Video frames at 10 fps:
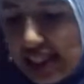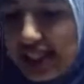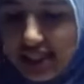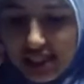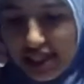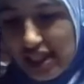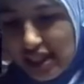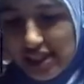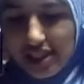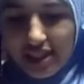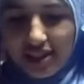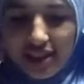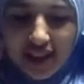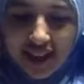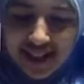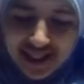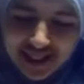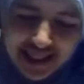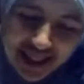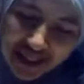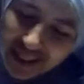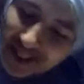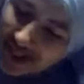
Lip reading: consistency that's like, I guess you can say